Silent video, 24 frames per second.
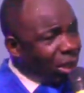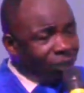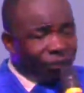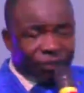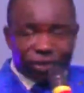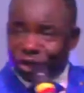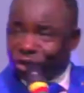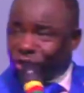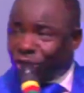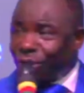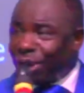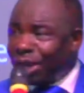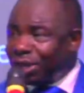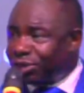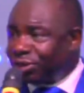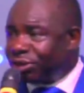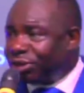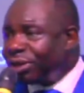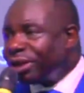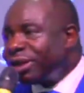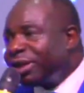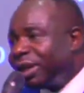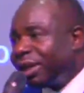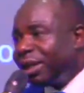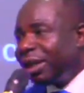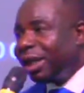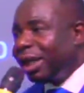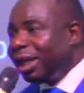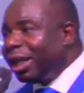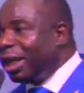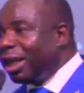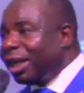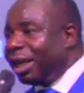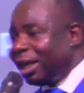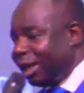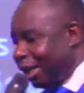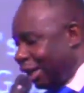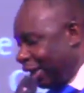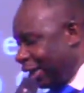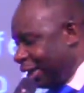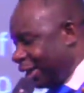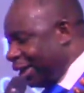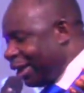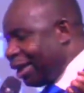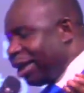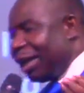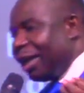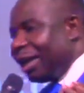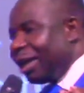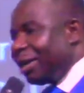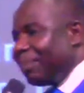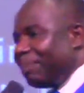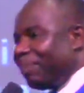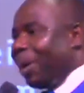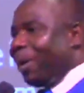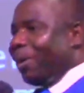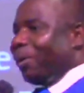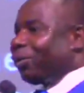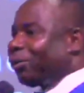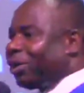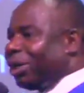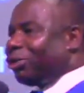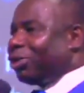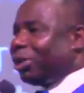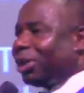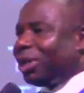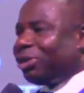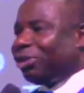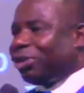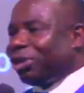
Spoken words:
of this grace, Paul said to the